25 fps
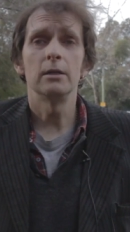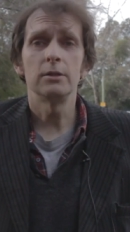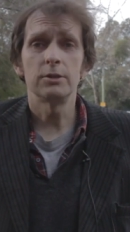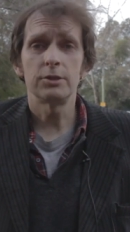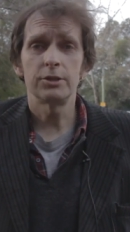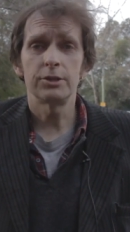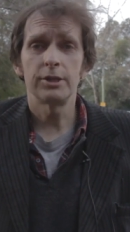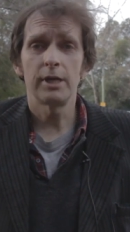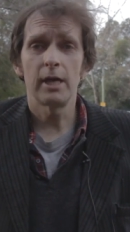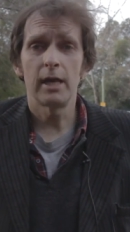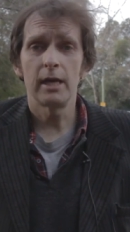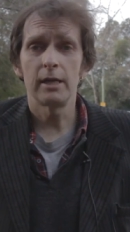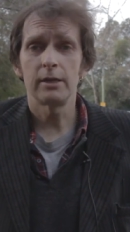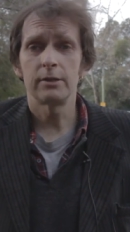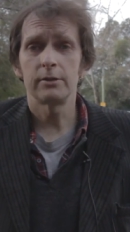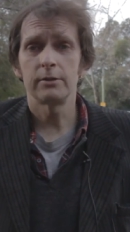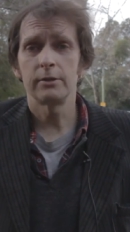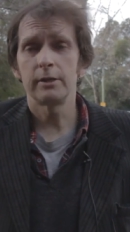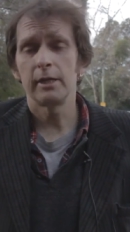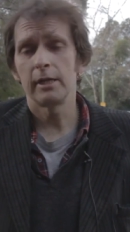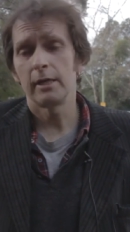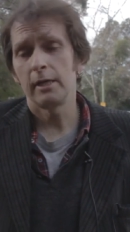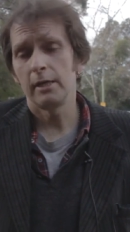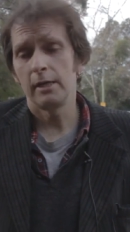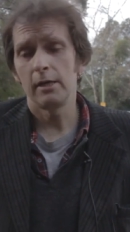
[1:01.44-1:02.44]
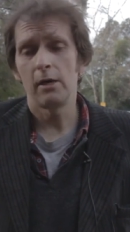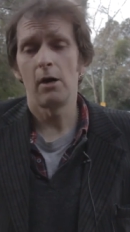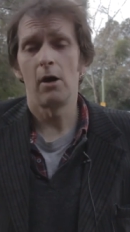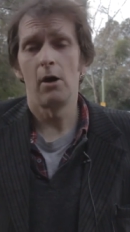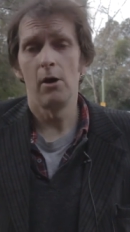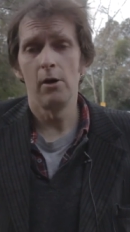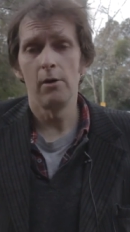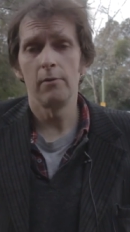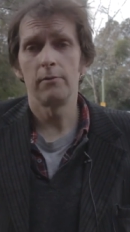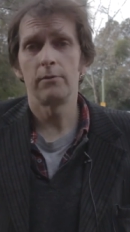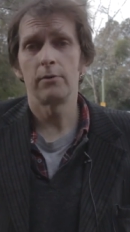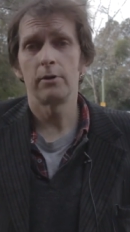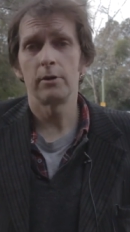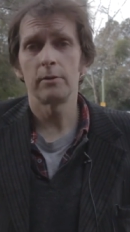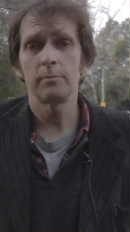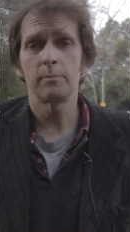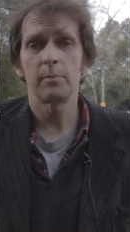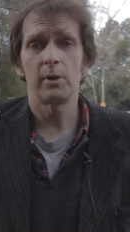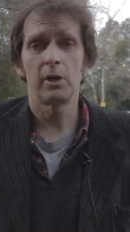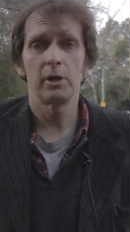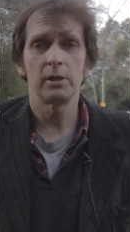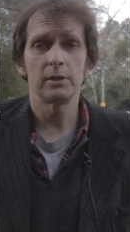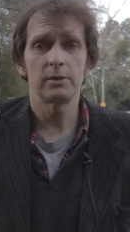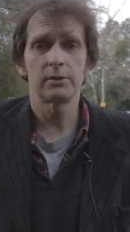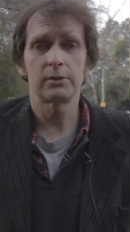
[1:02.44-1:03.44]
and she had to get over it
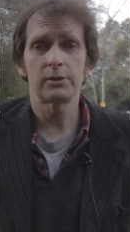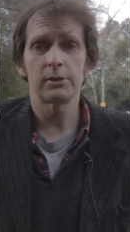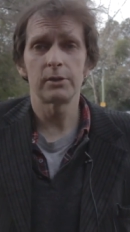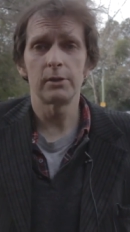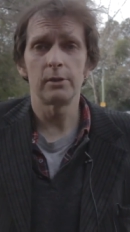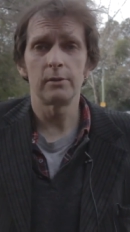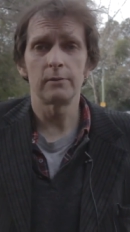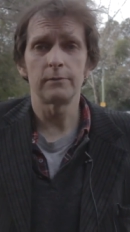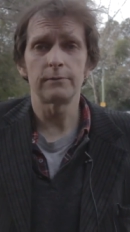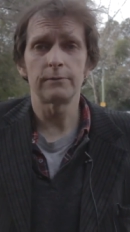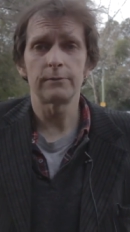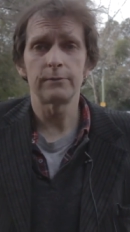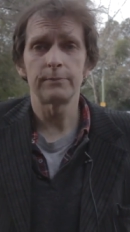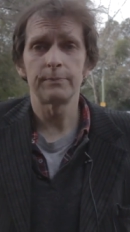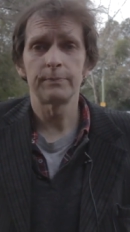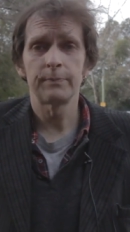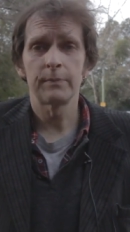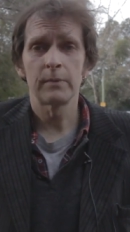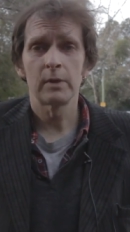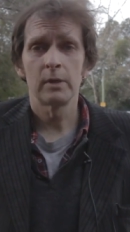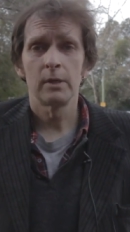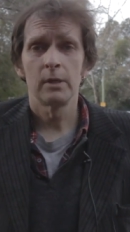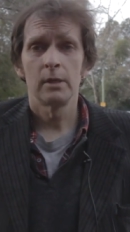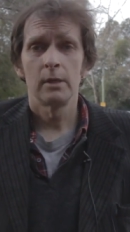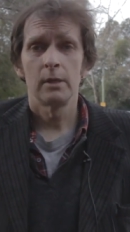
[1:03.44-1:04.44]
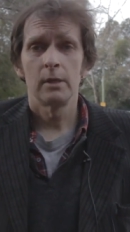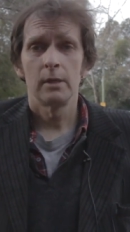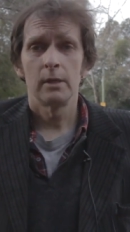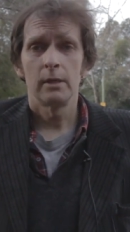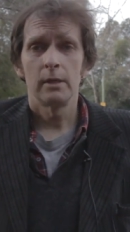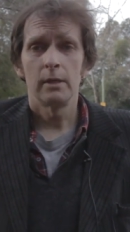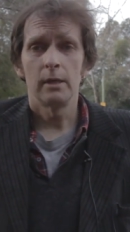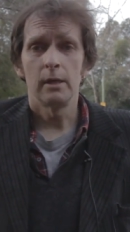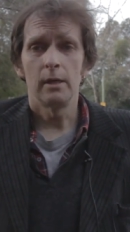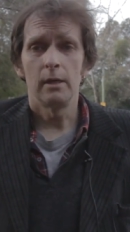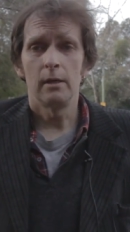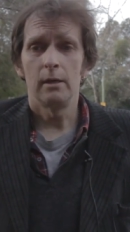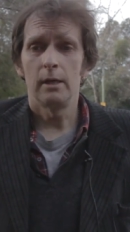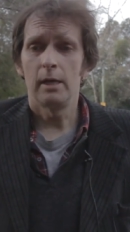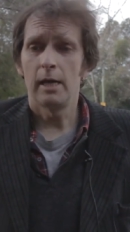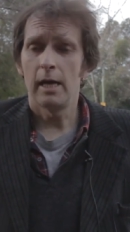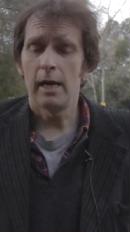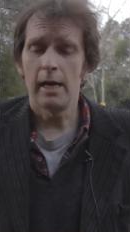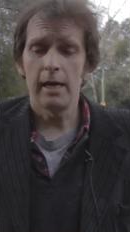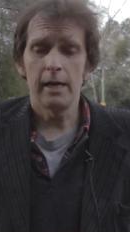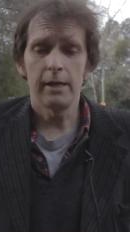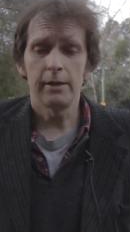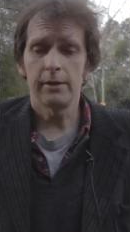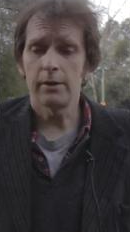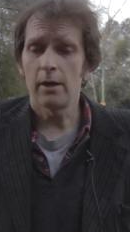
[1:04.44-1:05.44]
by herself.
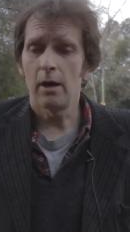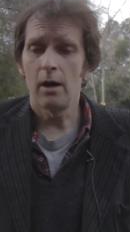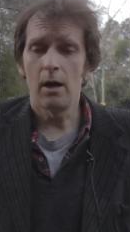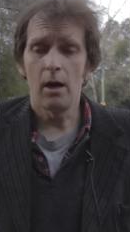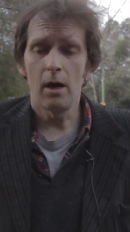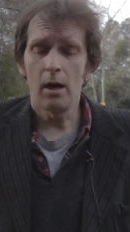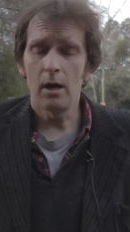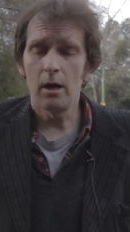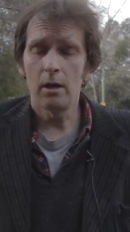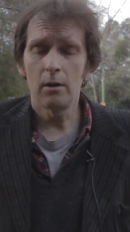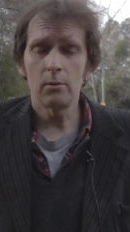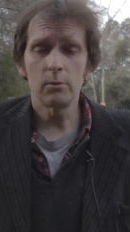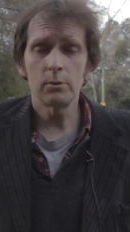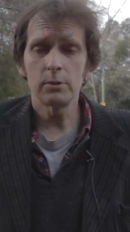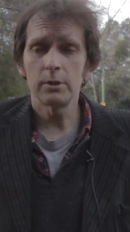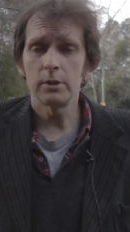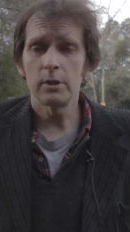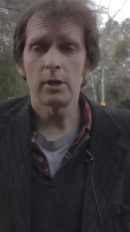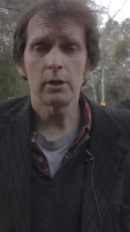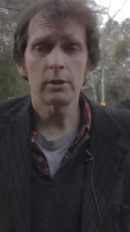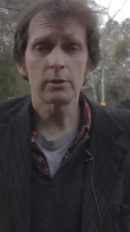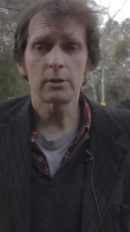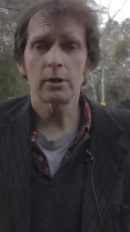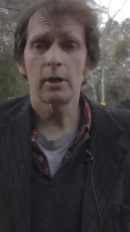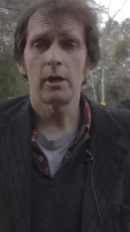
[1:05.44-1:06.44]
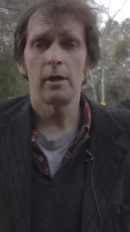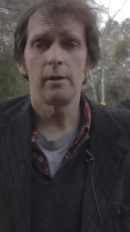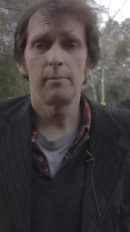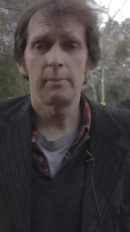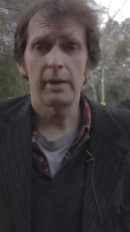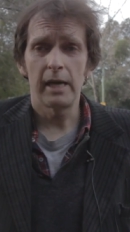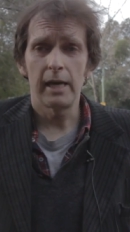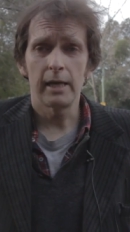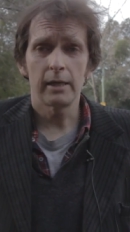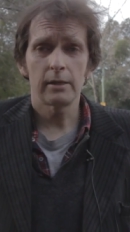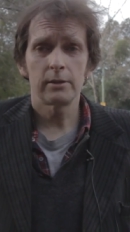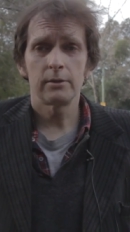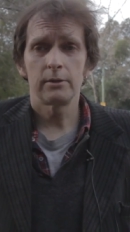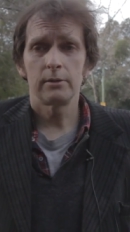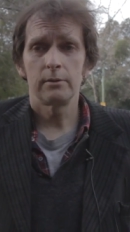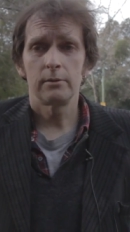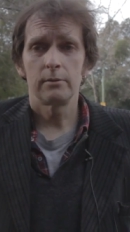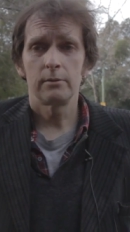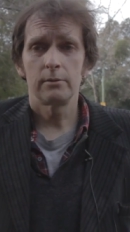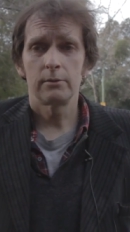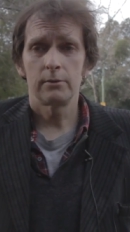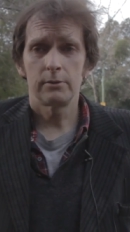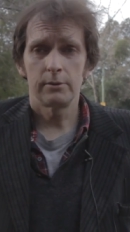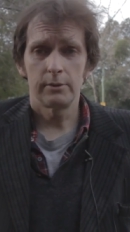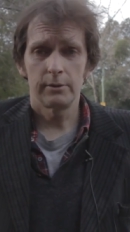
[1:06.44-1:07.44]
And I would not go back
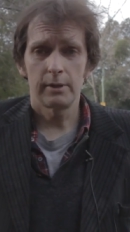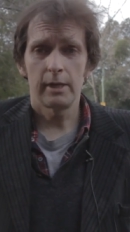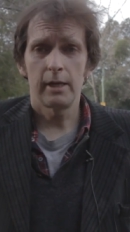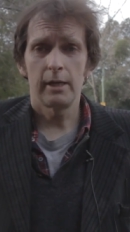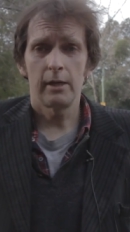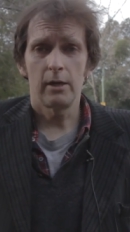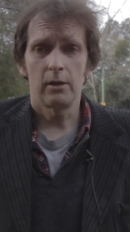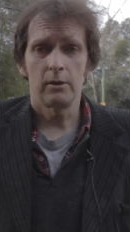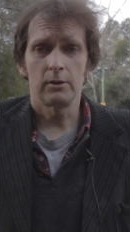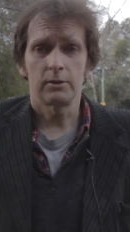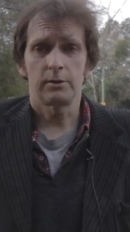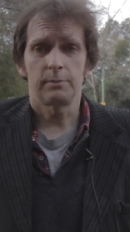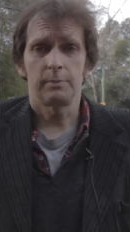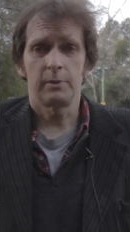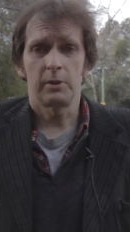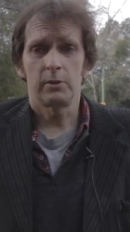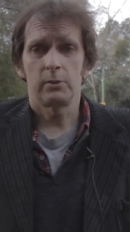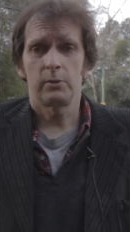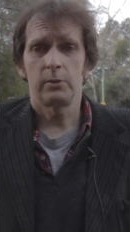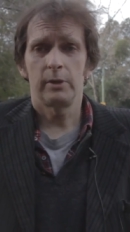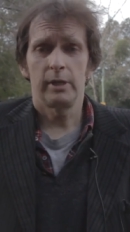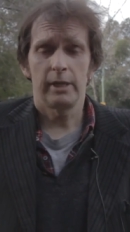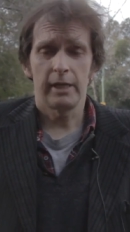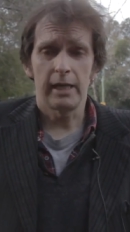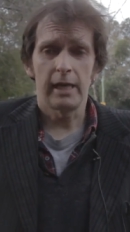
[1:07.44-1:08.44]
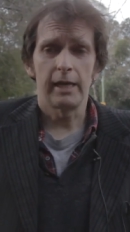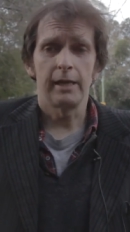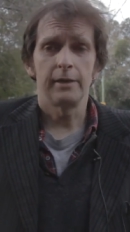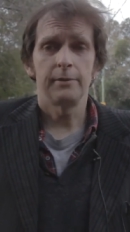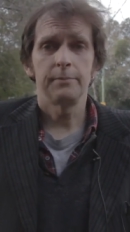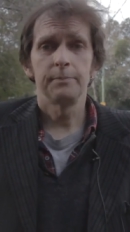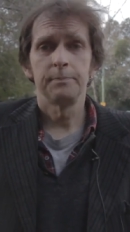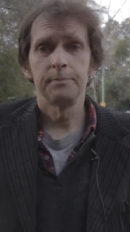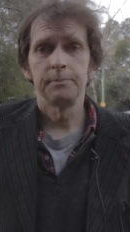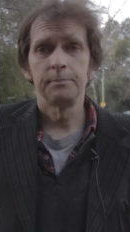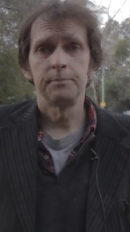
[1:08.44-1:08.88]
to that hospital again.